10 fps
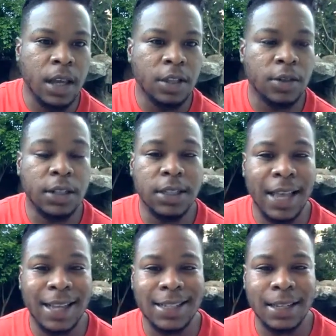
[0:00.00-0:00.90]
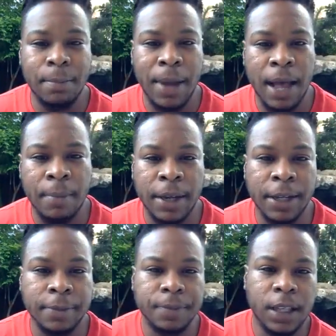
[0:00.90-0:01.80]
So this is actually baht
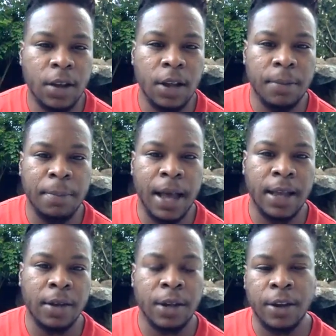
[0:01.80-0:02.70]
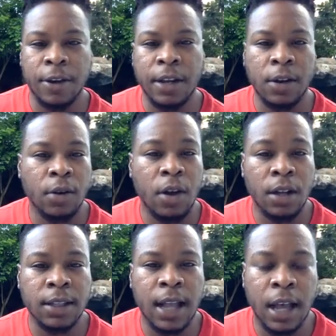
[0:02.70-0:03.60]
money. They call it baht out here. They don't
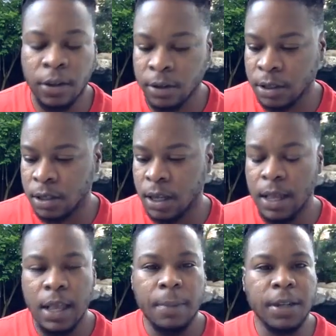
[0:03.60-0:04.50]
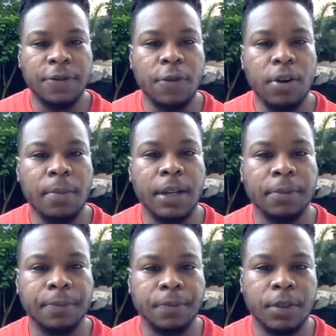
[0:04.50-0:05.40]
call it dollars, but it's foreign money,
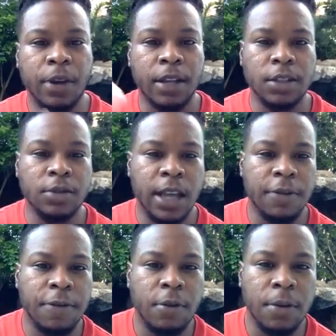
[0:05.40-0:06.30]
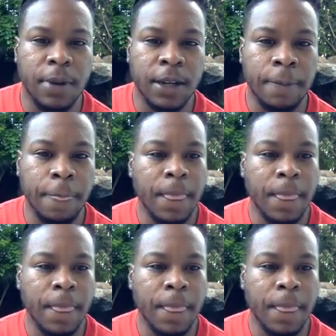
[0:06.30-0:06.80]
right? So you have foreign money